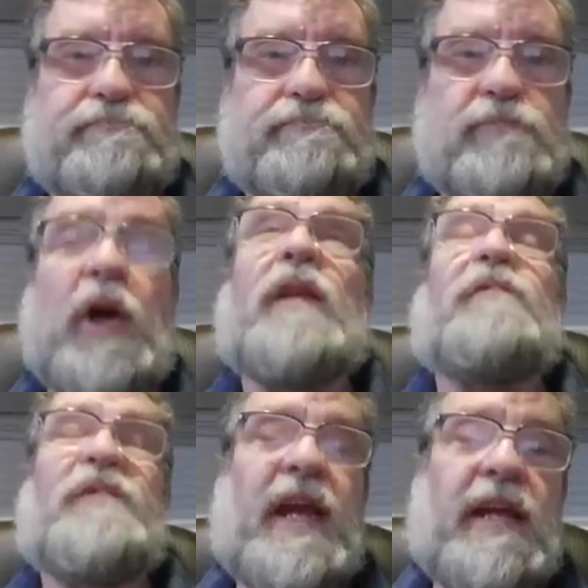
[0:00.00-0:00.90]
well, a
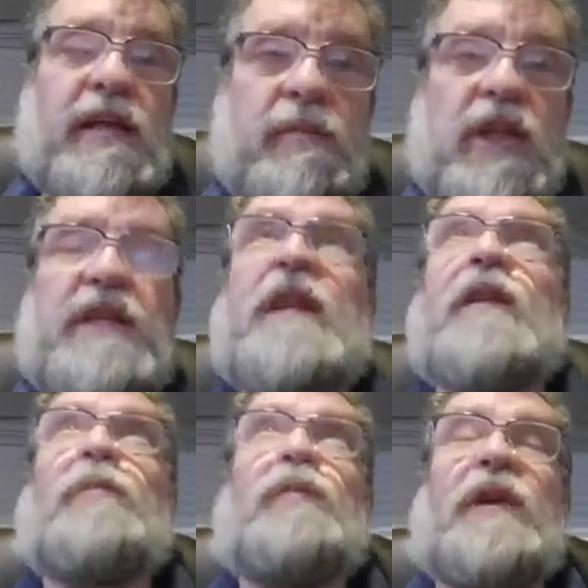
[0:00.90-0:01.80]
fan. I mean, they
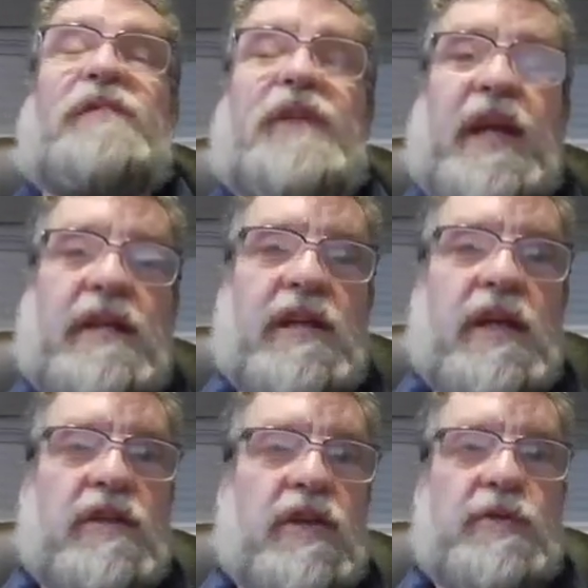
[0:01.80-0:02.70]
didn't put a fan,
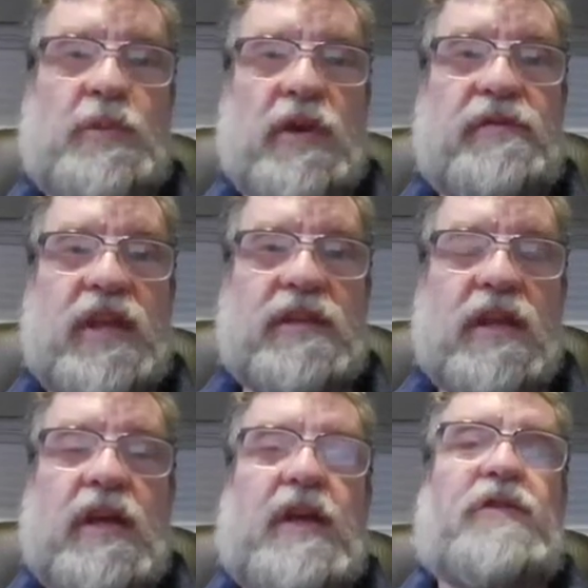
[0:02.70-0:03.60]
they just put a vent.
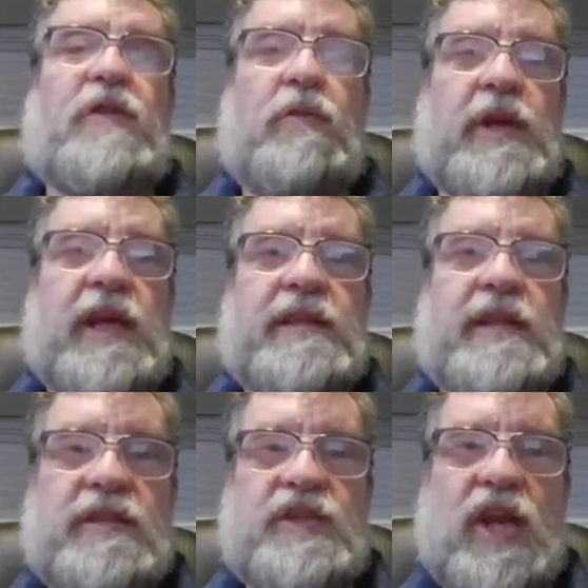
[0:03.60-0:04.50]
So we had
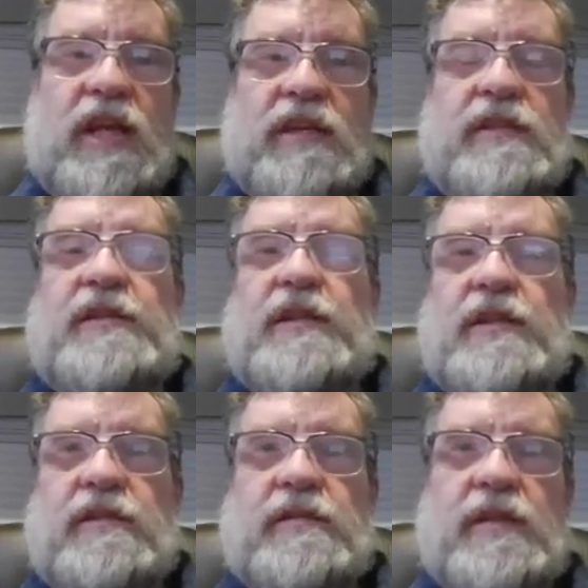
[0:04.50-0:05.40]
that changed,
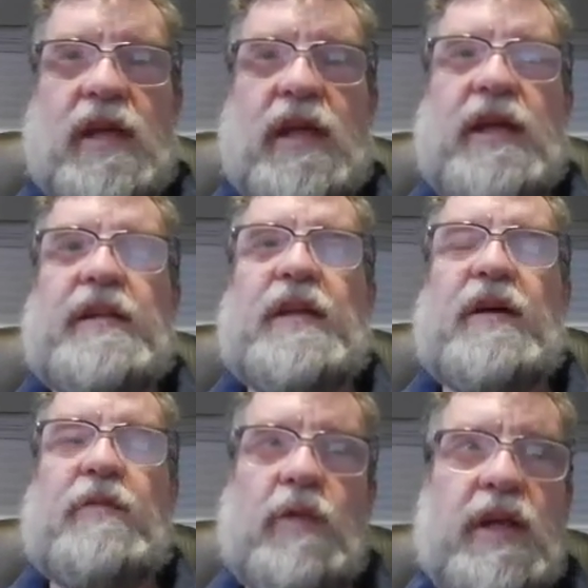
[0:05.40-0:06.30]

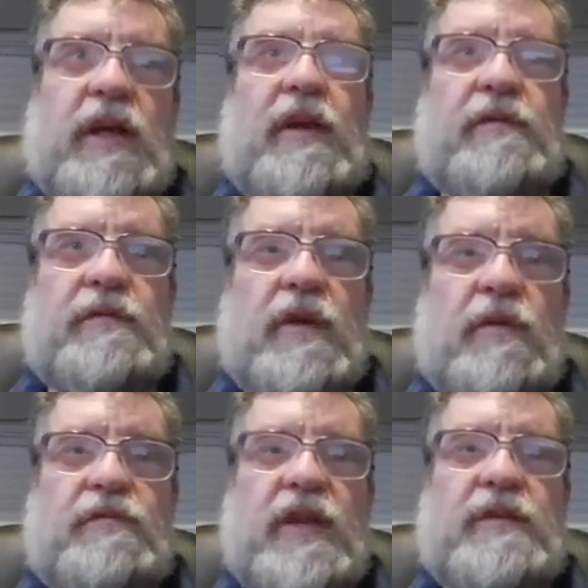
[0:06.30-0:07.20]
and we got a
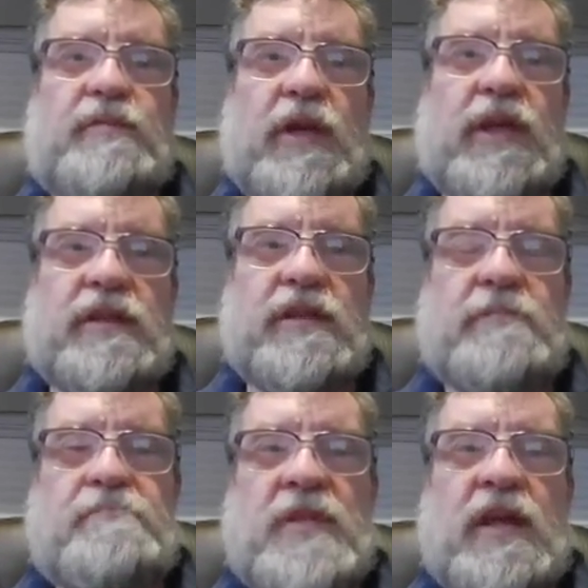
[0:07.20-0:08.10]
vent put in
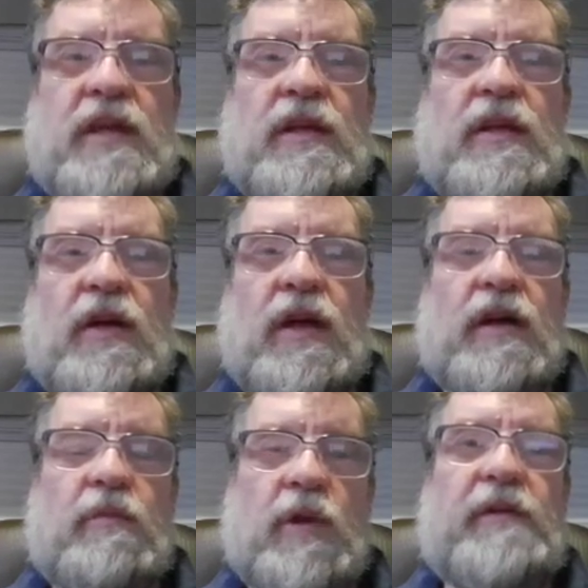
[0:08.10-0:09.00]

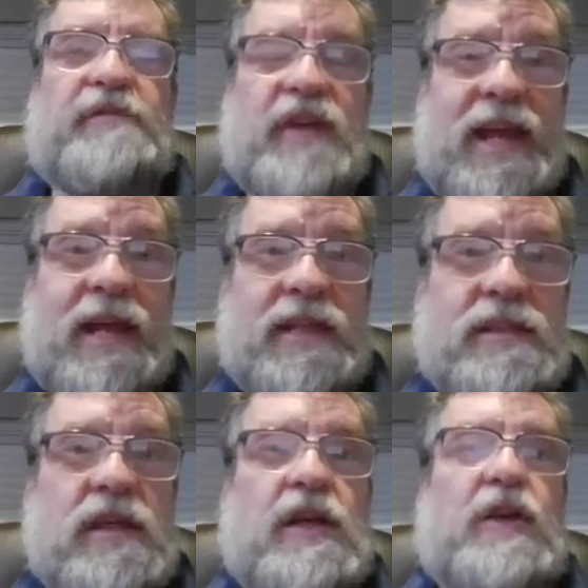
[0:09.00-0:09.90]
with a
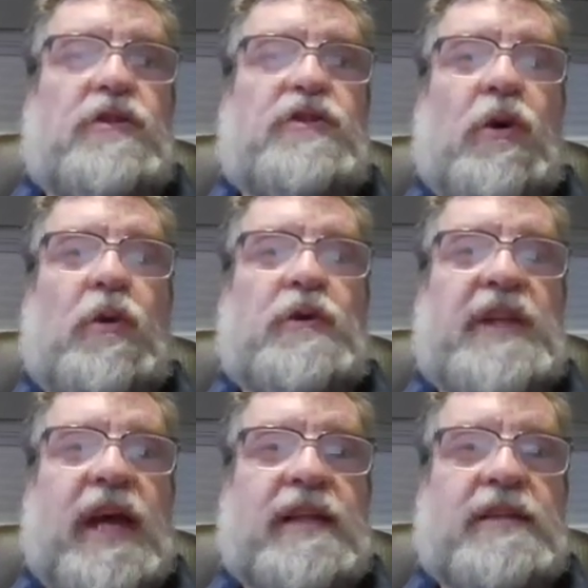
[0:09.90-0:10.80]
fan, so
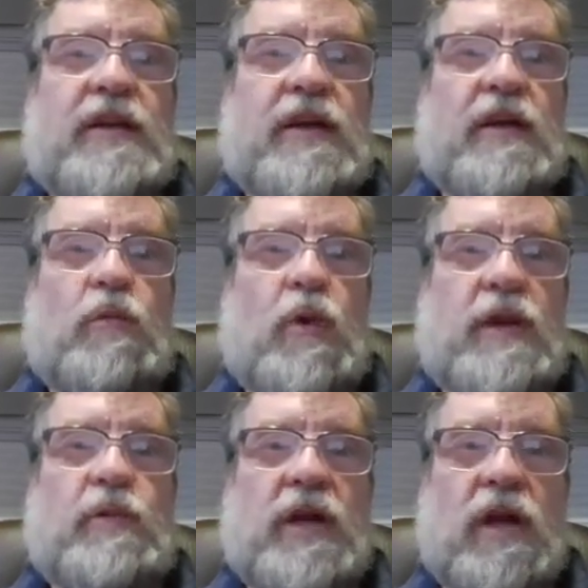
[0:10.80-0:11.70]
that
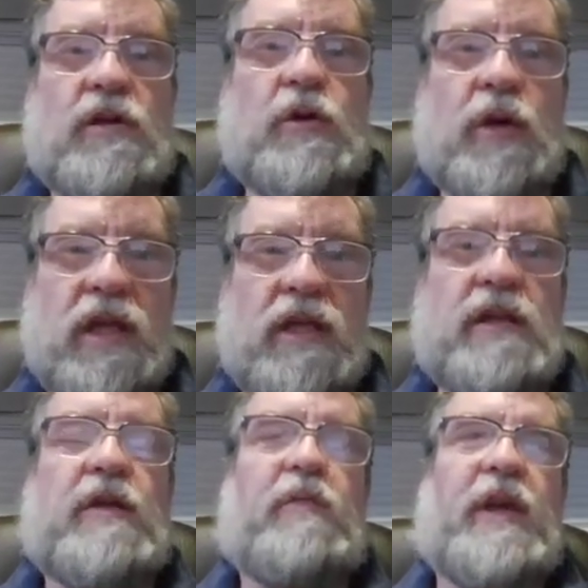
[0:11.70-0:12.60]
when we are
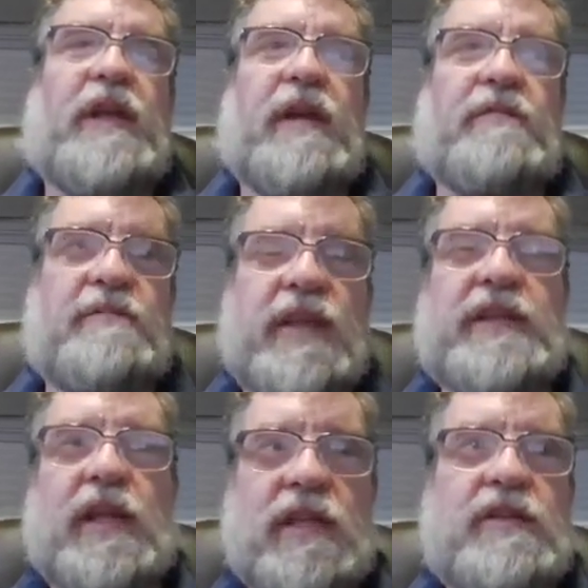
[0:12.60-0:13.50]
cooking, we can
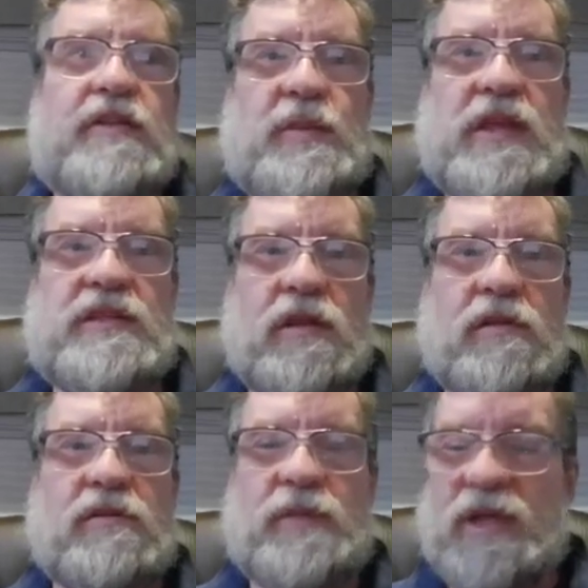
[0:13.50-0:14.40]
ventilate the space a
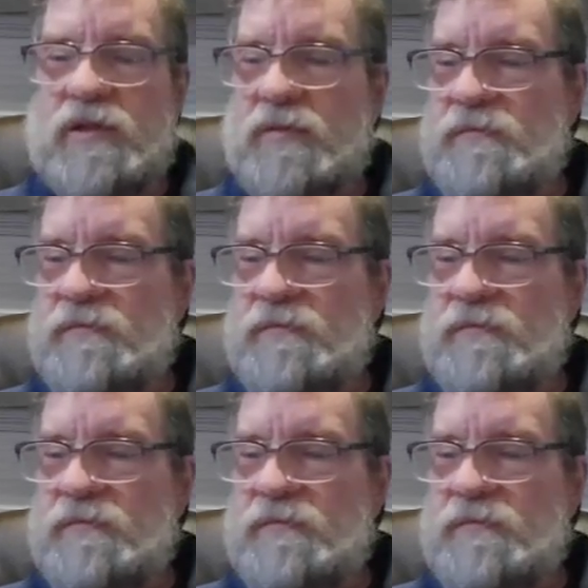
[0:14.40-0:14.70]
little better.